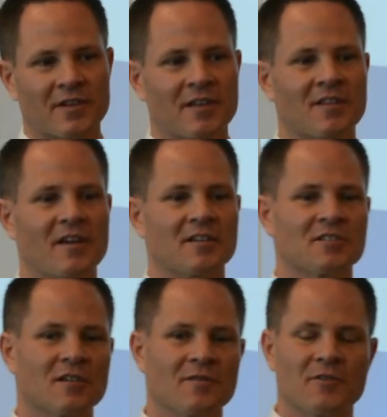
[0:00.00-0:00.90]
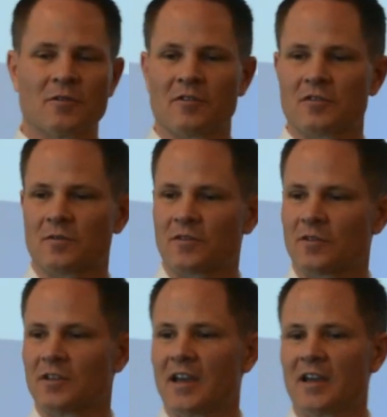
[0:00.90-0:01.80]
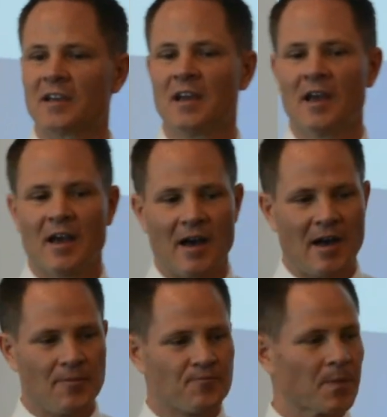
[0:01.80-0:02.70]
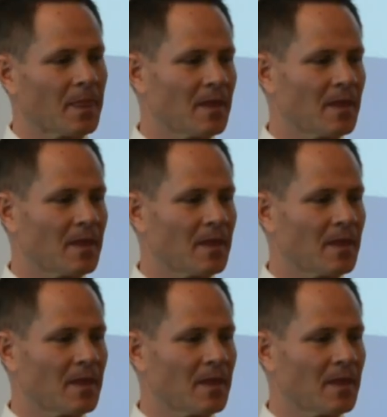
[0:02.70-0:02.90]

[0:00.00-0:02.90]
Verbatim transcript: and I thought I'd share a few of those with you today. Um,